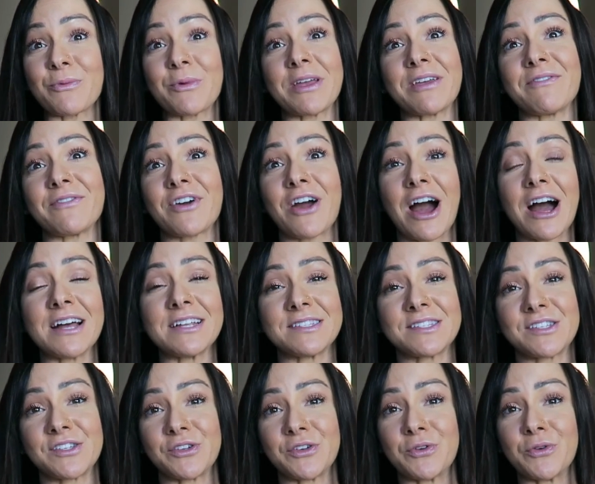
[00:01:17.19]
we've got
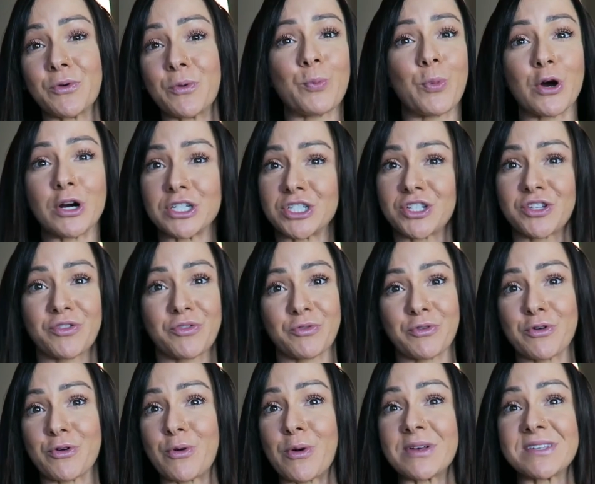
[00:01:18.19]
to push
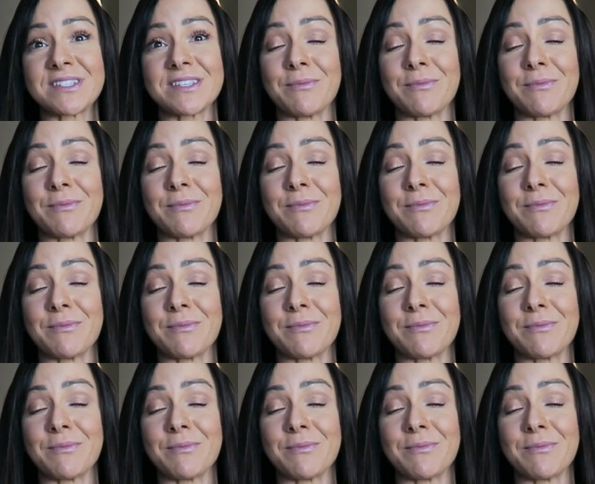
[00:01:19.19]
through